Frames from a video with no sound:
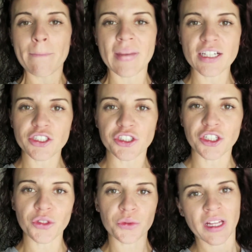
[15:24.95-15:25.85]
Make sure
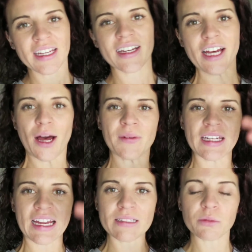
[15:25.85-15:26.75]
you like,
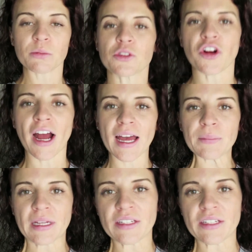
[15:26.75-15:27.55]
comment, and subscribe,